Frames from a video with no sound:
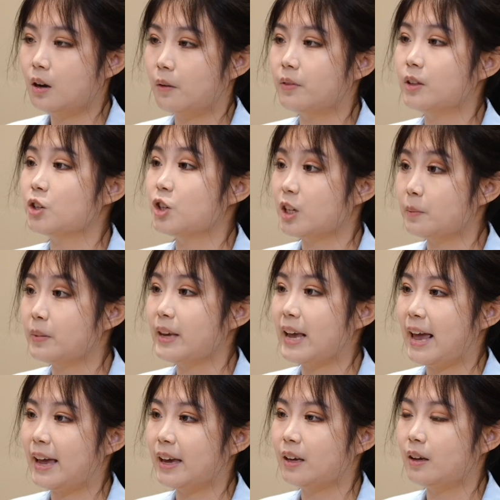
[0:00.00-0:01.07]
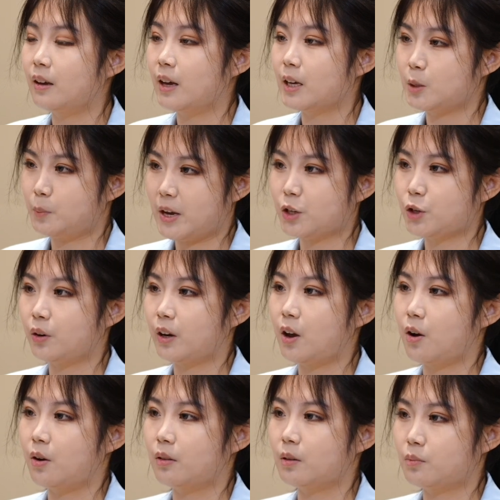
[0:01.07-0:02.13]
of the GBA, especially
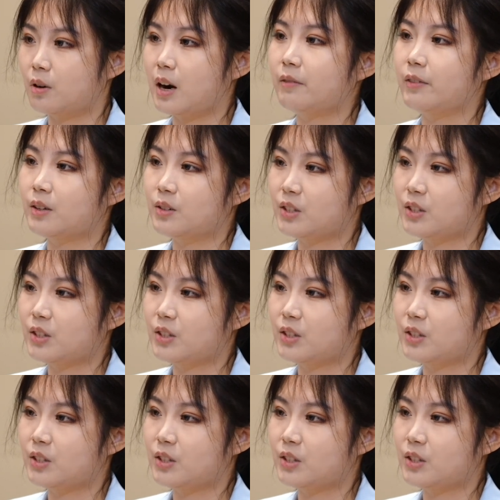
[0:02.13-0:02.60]
on the private